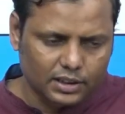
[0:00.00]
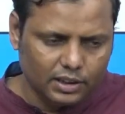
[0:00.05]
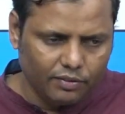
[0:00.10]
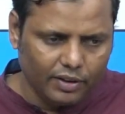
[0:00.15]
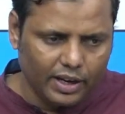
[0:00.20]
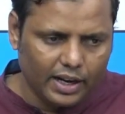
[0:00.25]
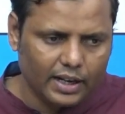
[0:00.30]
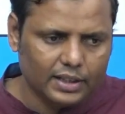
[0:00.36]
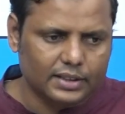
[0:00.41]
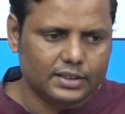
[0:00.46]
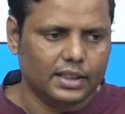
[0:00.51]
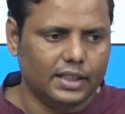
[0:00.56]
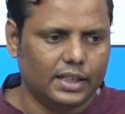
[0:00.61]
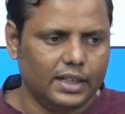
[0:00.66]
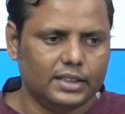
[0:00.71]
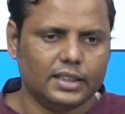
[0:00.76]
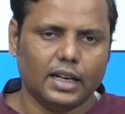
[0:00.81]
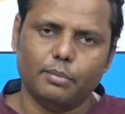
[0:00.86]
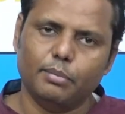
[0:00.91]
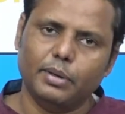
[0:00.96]
the various
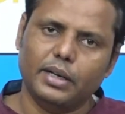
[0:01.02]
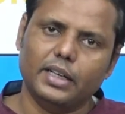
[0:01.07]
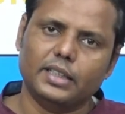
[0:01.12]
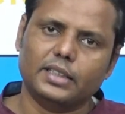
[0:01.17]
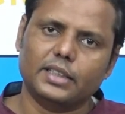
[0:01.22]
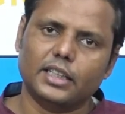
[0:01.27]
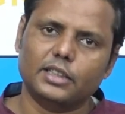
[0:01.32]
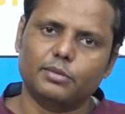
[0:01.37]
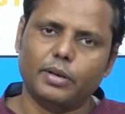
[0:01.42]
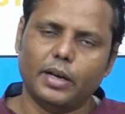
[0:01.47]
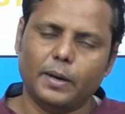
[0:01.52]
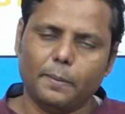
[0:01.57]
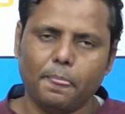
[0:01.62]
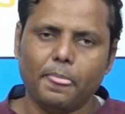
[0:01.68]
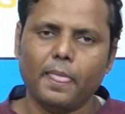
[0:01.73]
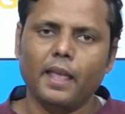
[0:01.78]
cities have been discussed by him.